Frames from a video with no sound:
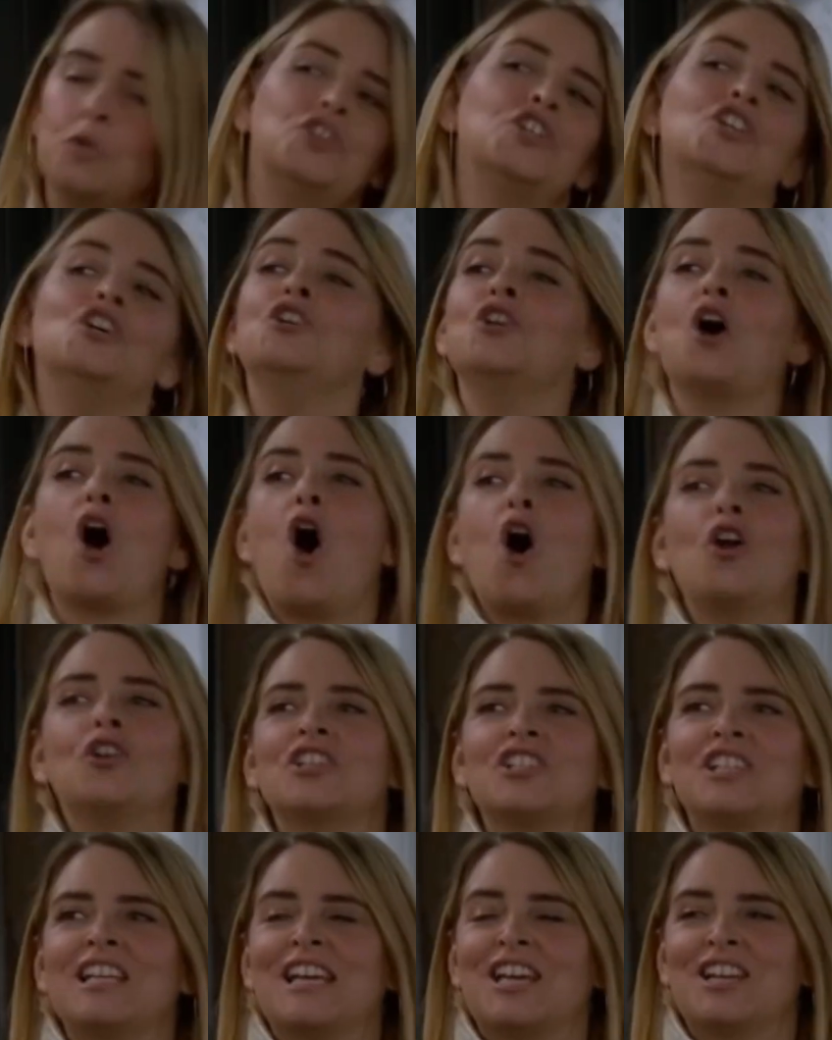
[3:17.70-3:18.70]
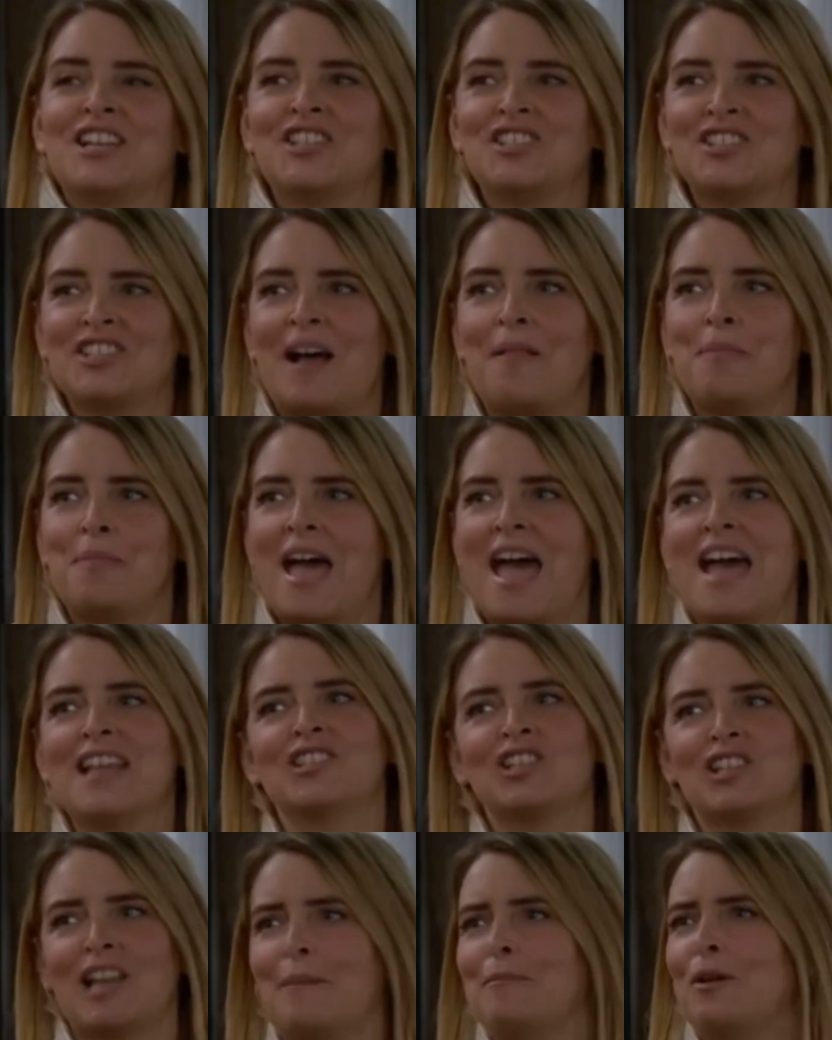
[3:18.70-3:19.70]
not honestly going to stand there and
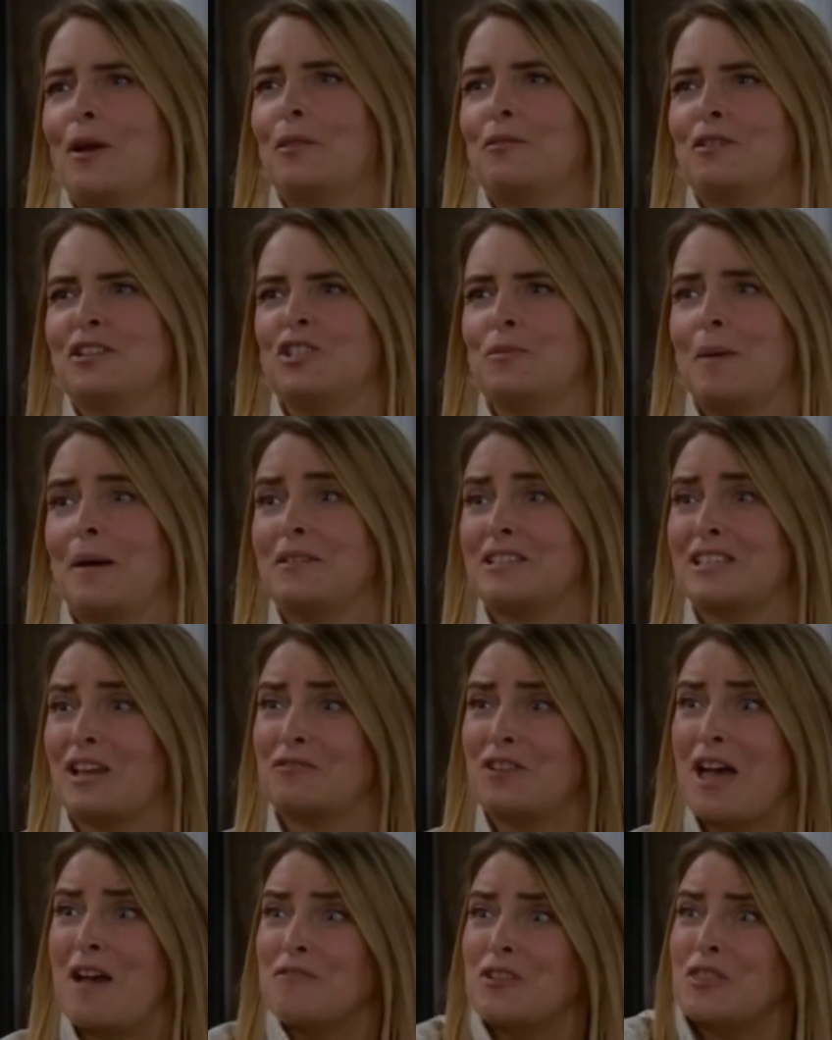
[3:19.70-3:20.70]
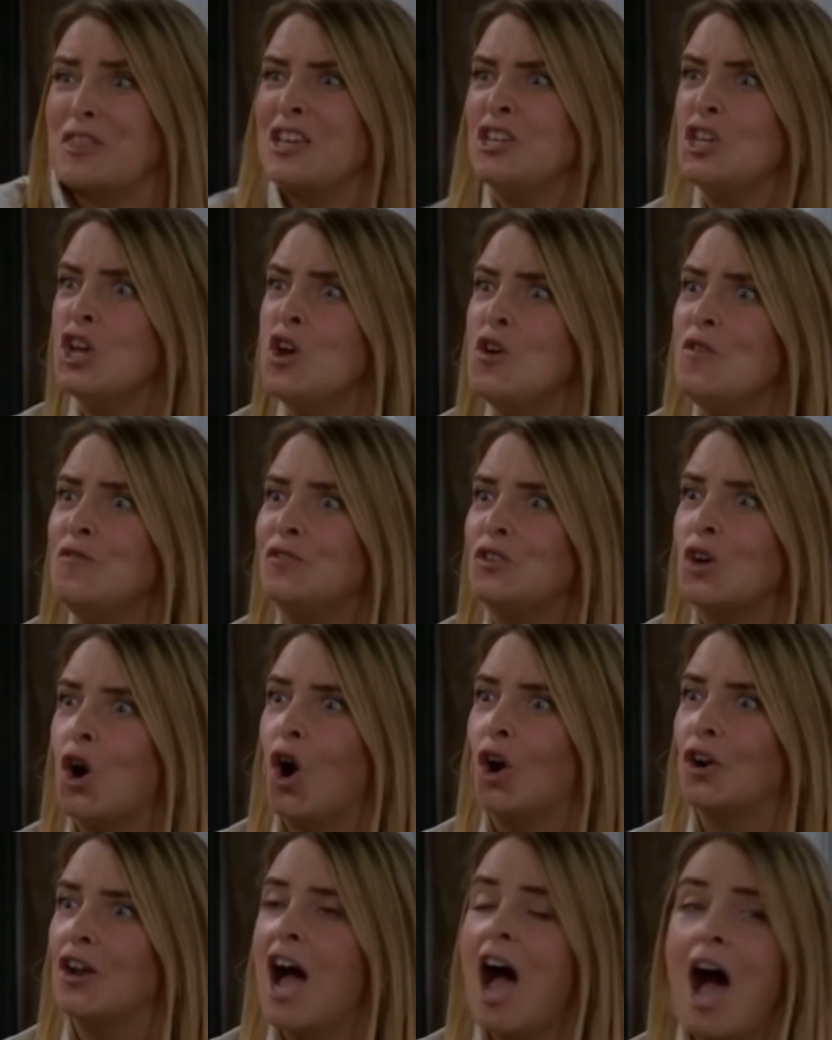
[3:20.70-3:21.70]
slap me on the wrist about this after everything you've
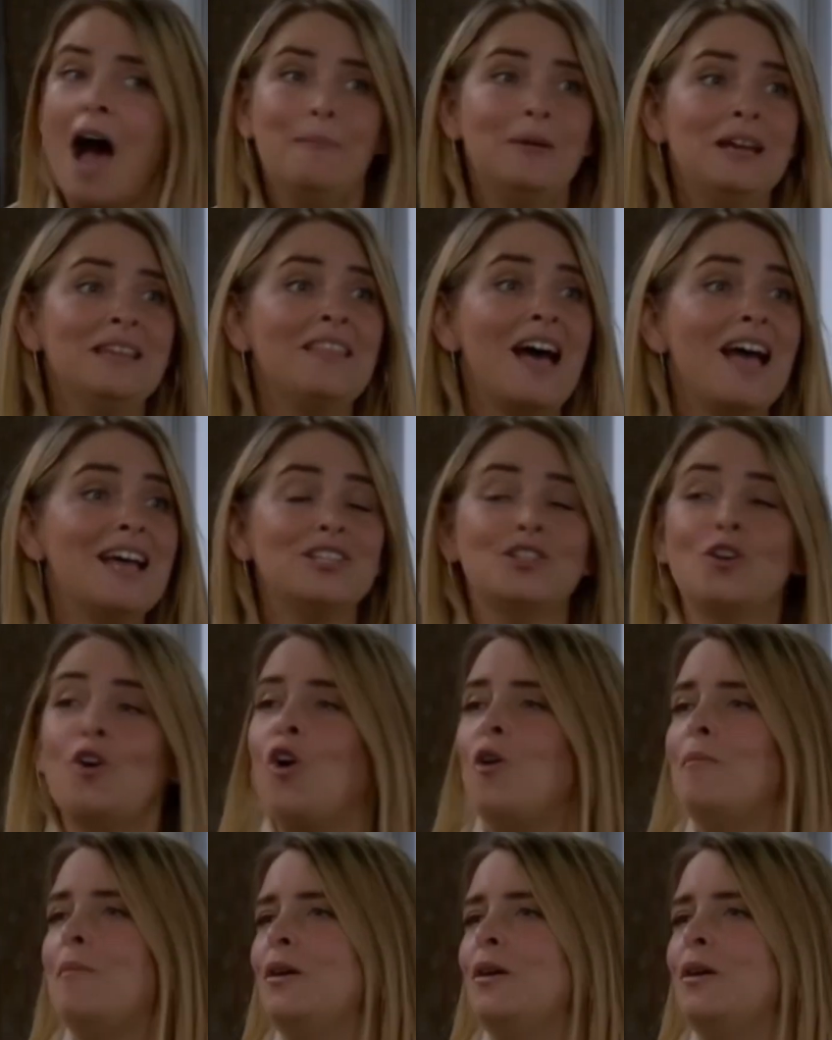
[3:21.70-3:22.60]
done. I mean, that is almost